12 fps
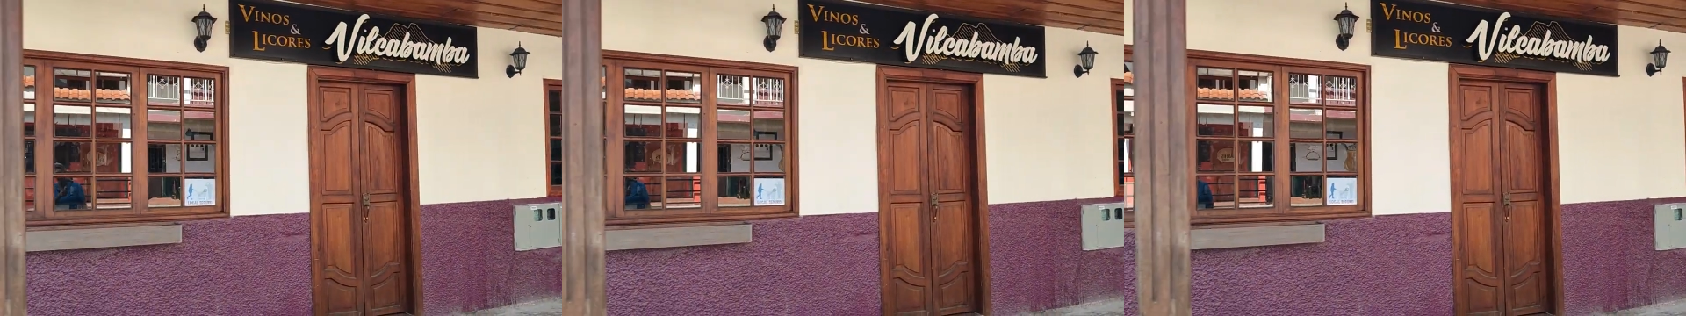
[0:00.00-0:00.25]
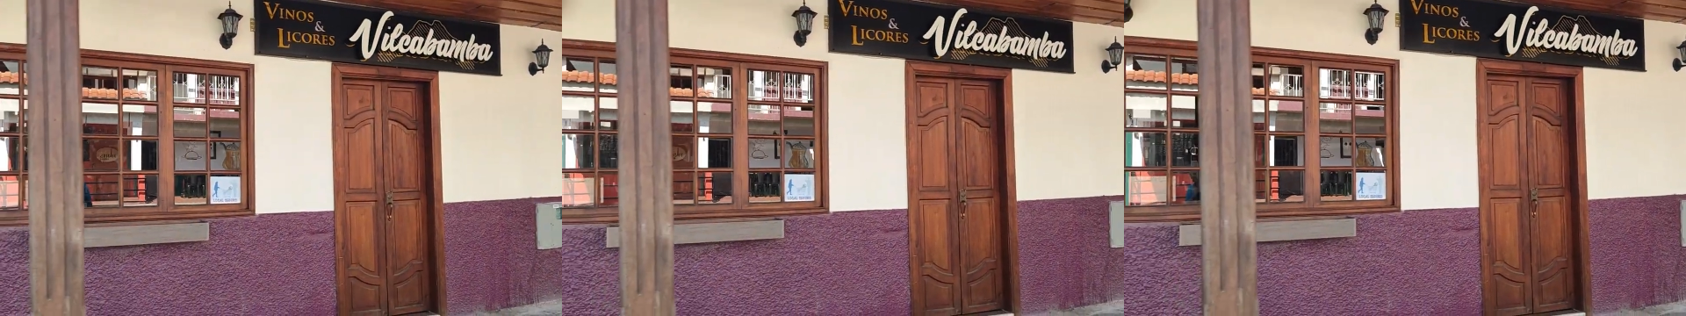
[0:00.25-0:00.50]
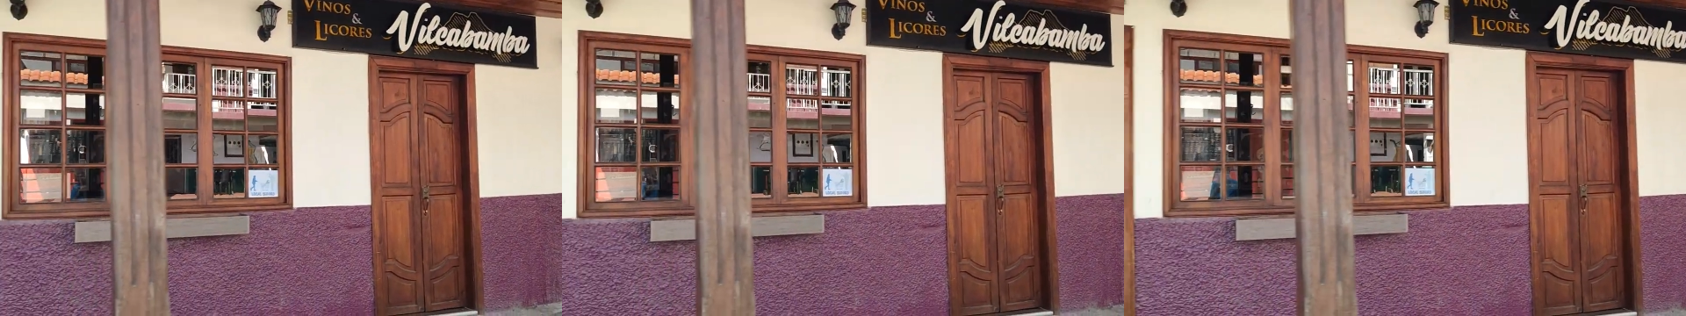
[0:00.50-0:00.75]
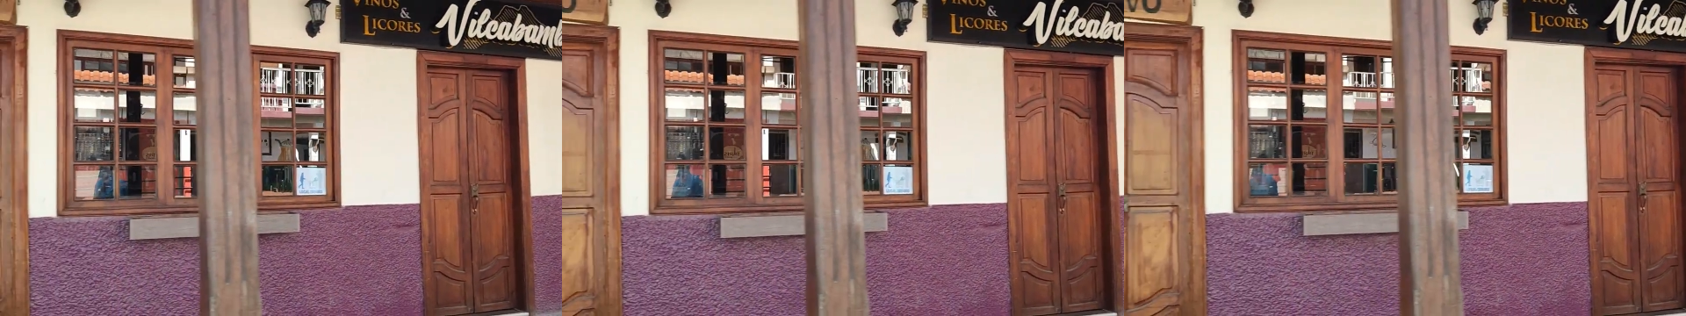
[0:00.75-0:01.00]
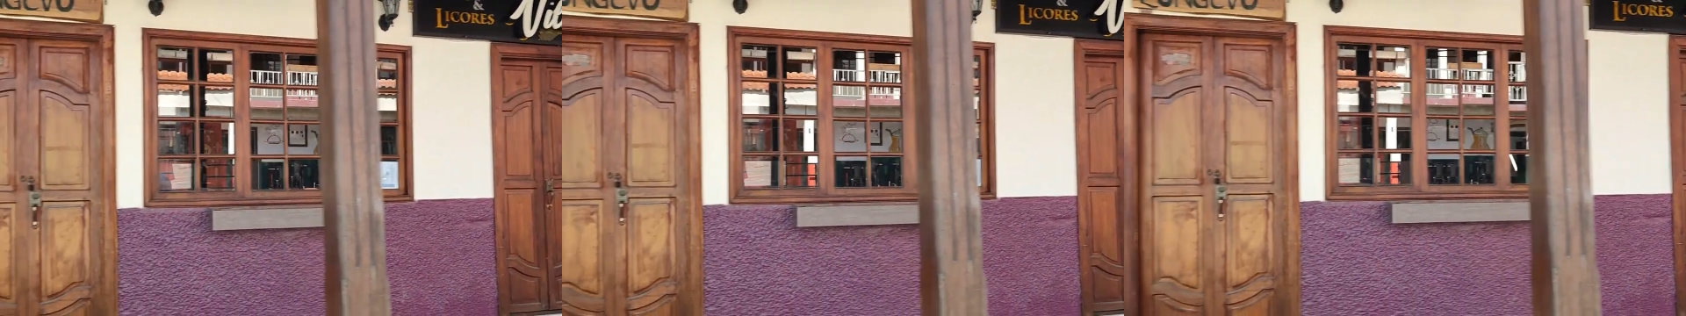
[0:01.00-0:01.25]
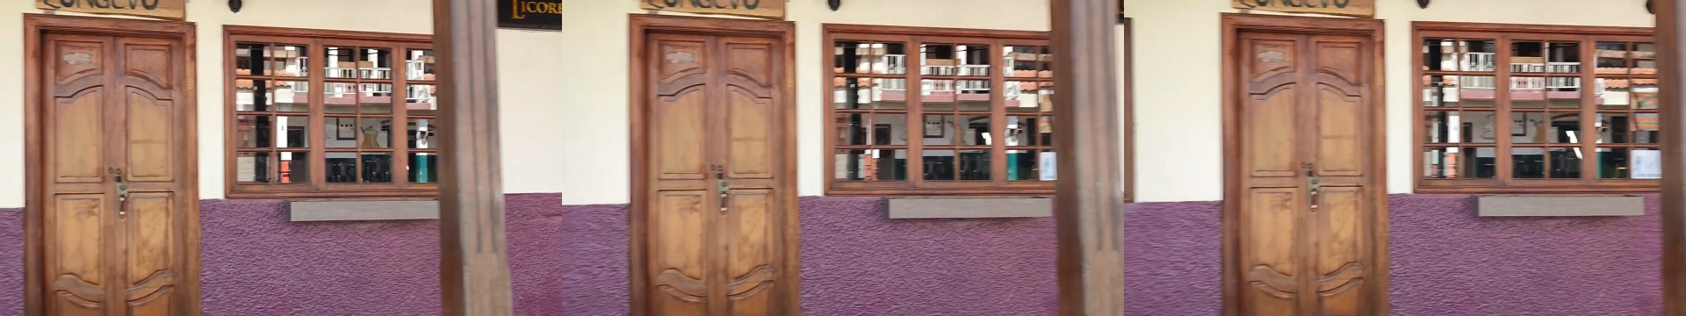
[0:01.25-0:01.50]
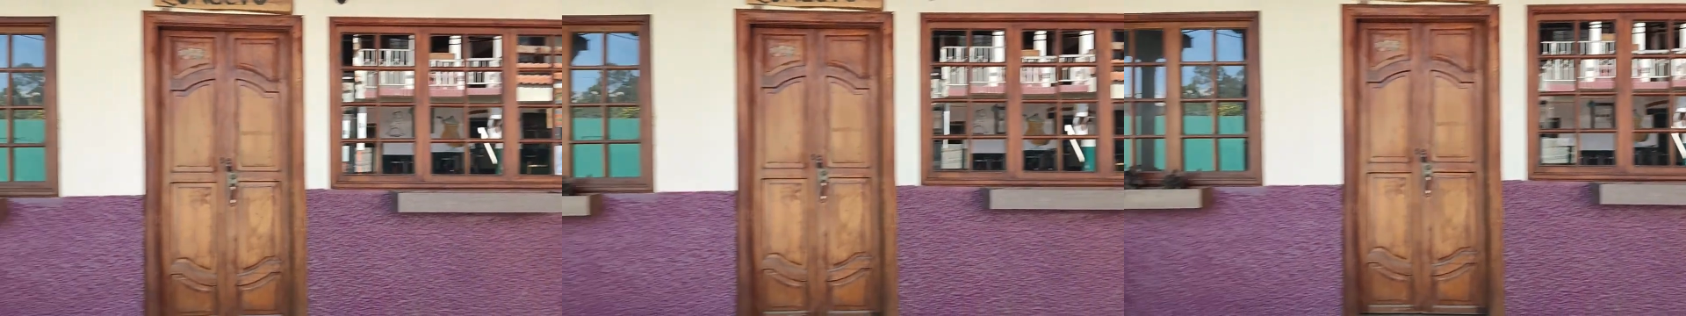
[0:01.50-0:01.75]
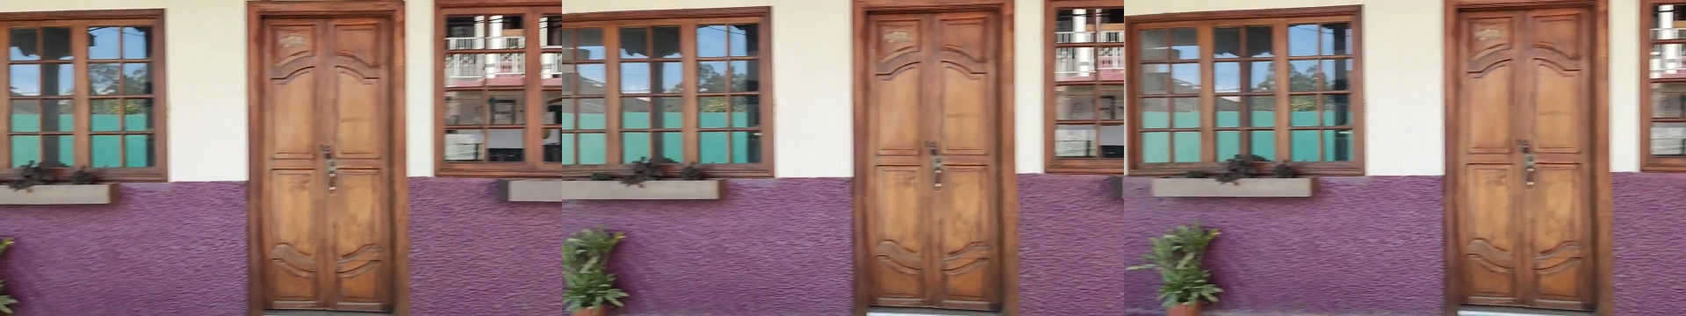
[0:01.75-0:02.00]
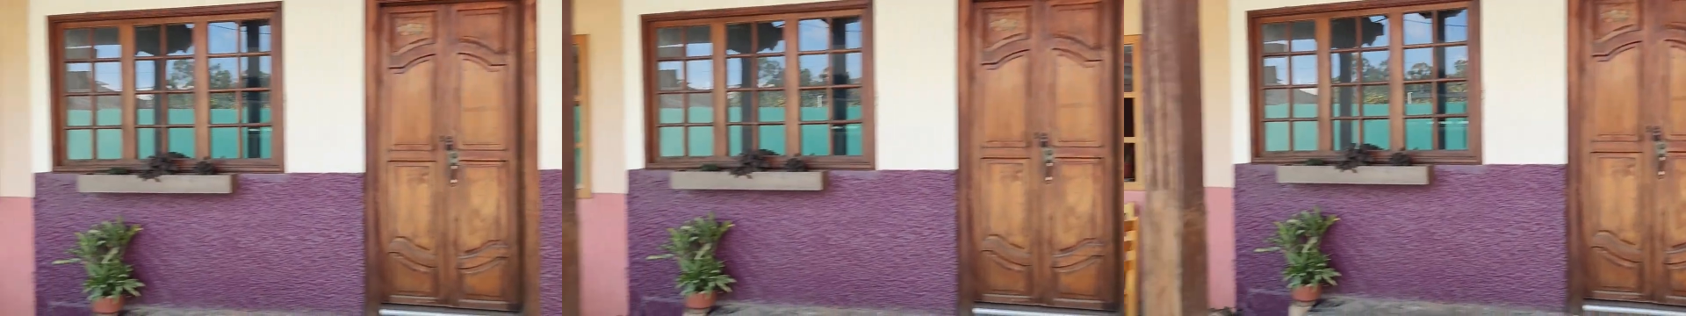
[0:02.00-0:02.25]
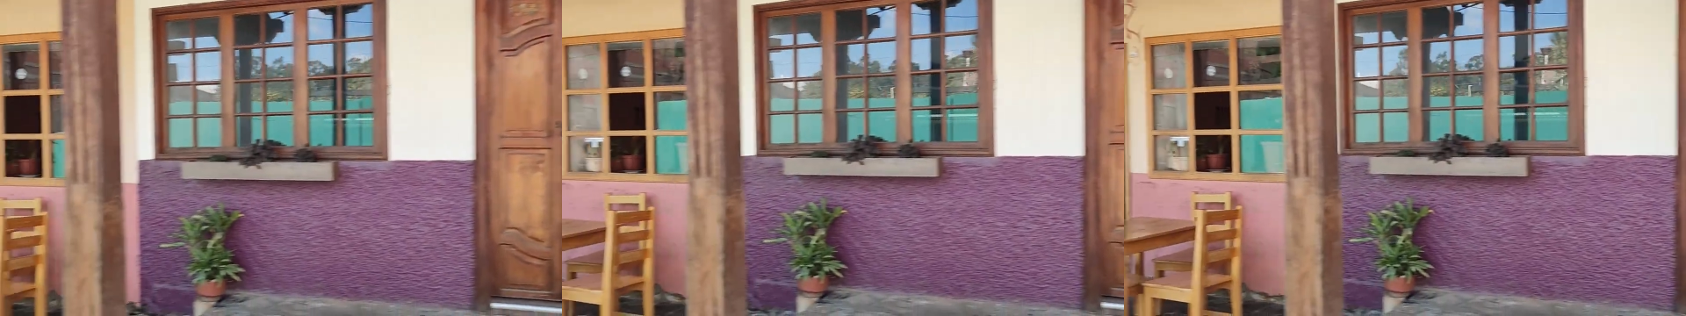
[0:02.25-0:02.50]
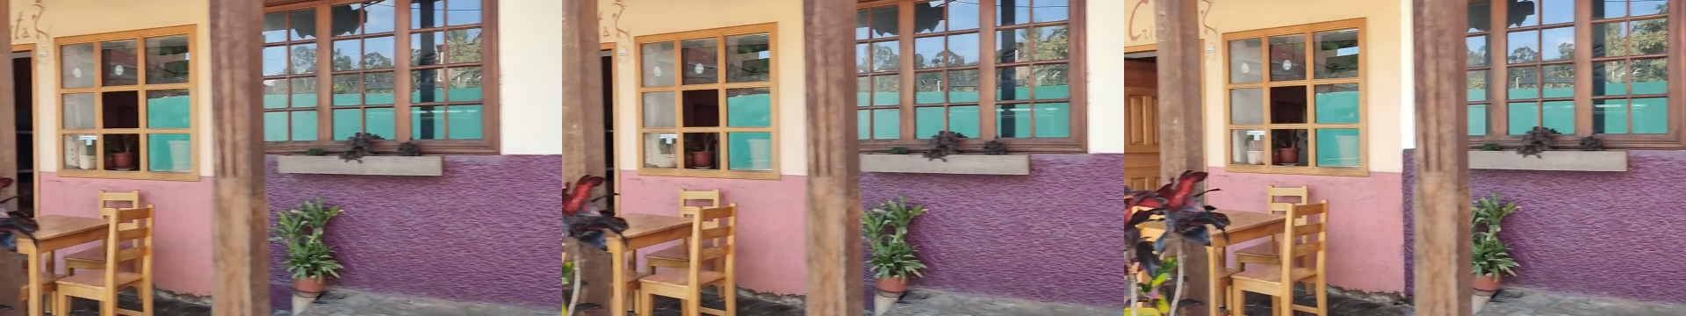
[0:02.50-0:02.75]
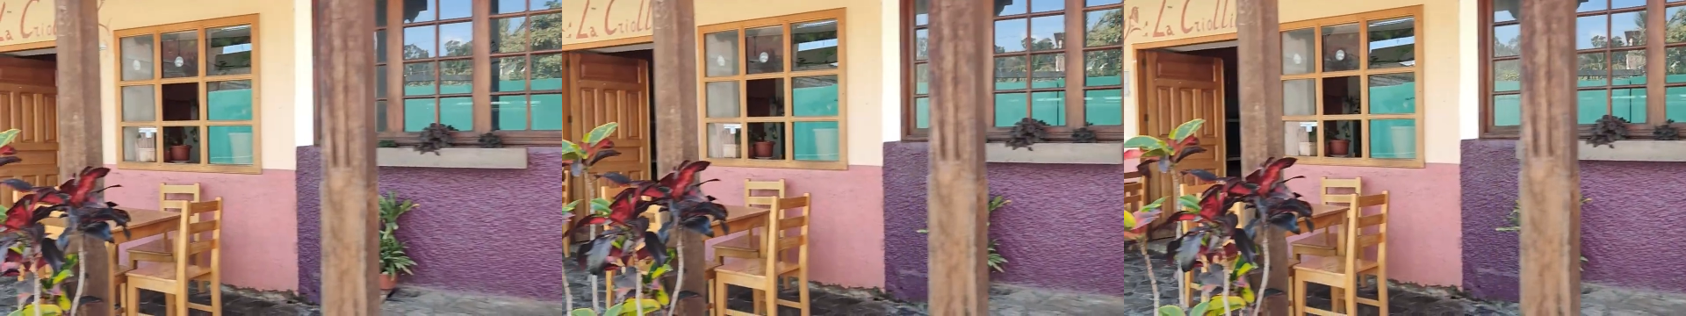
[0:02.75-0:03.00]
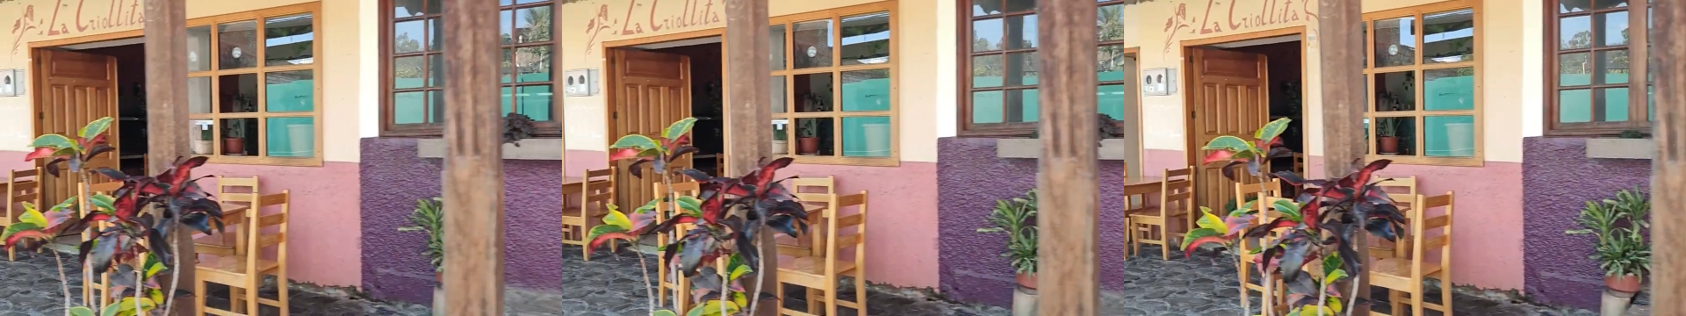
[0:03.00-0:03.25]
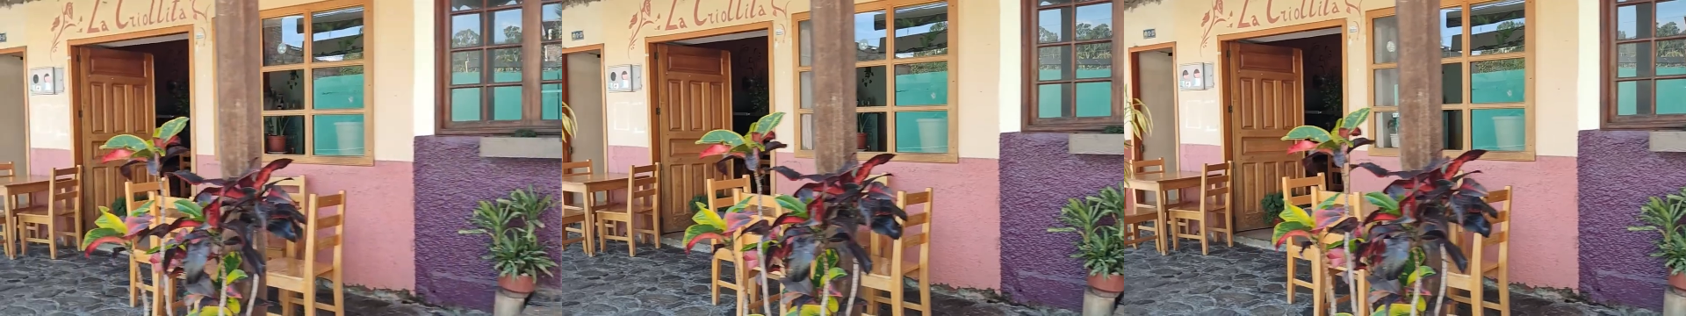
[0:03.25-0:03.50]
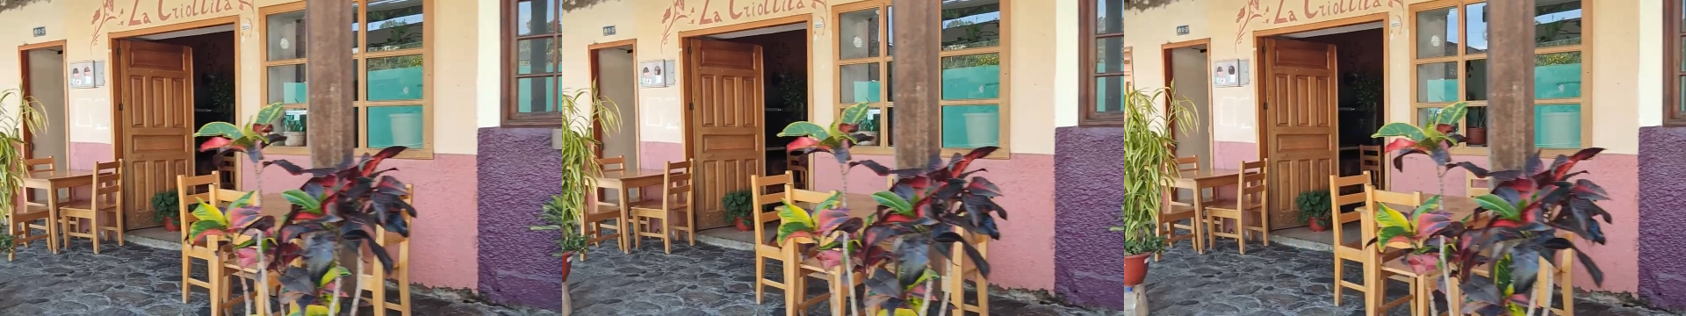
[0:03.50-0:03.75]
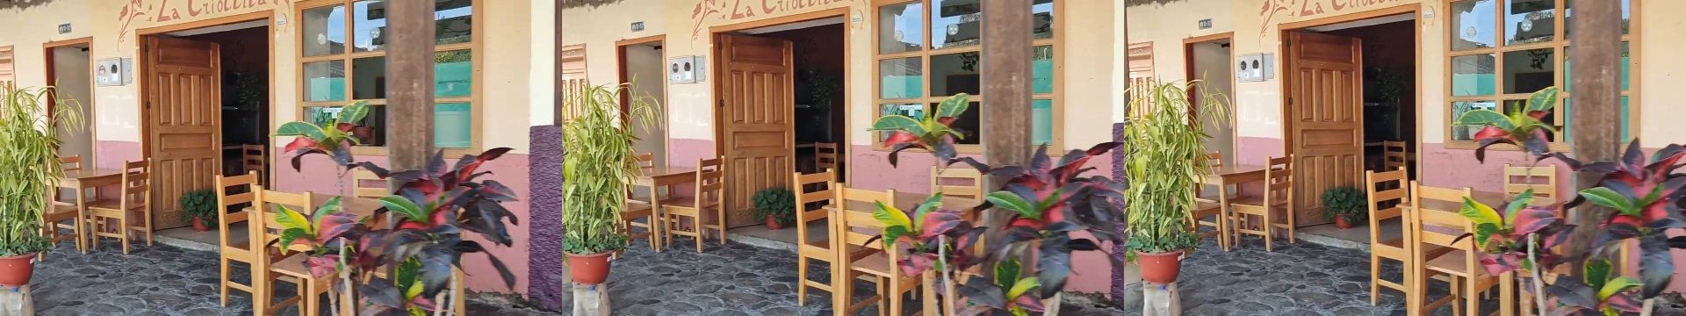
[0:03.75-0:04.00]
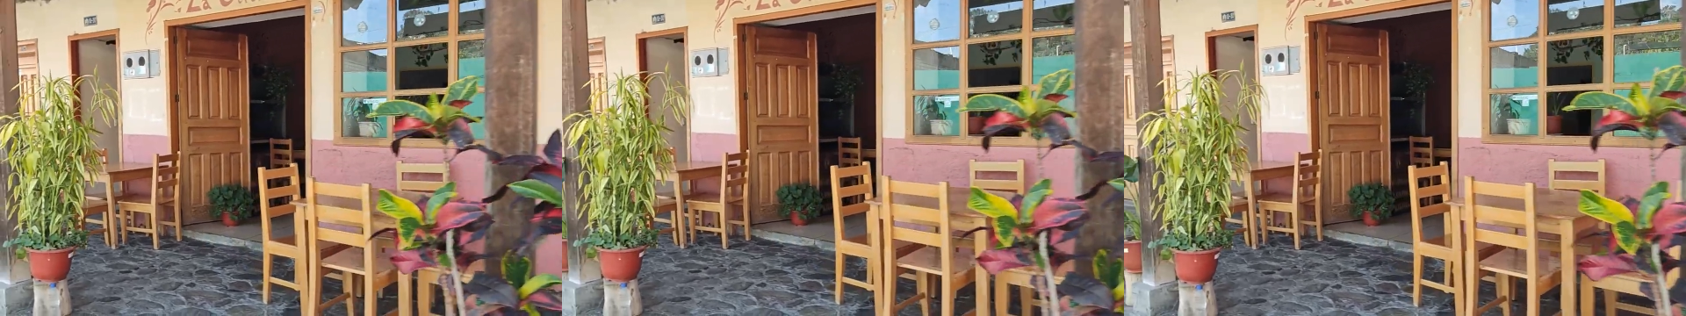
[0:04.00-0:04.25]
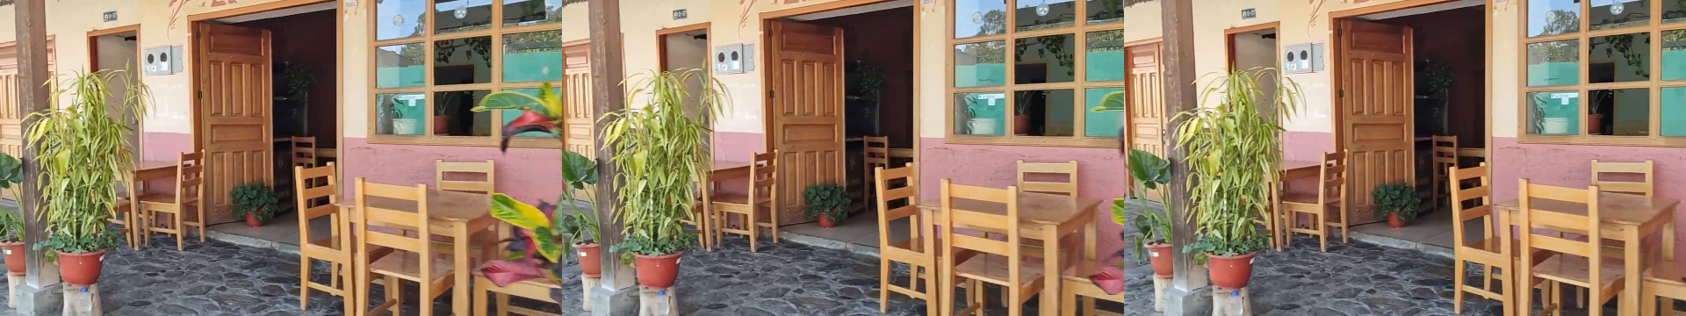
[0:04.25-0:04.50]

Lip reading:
No face is visible, so there are no lips to read.